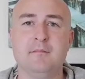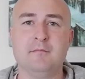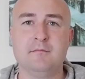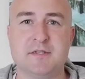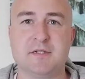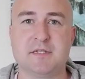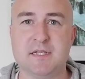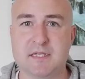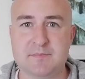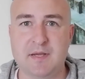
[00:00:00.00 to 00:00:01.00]
So as you can
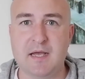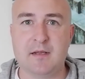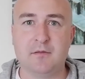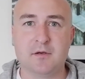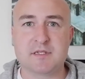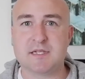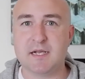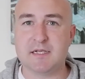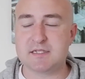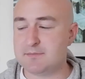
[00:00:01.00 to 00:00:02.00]
see, this bag looks
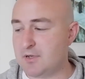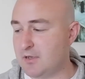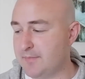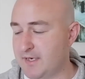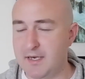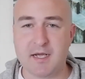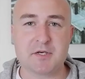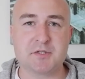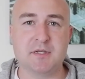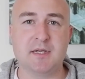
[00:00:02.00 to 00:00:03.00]
like it's small, but it
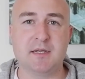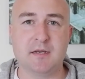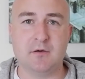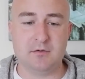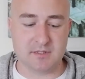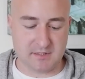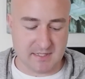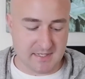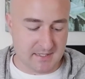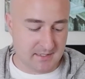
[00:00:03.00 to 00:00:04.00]
actually can hold a
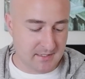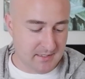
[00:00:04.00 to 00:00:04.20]
lot.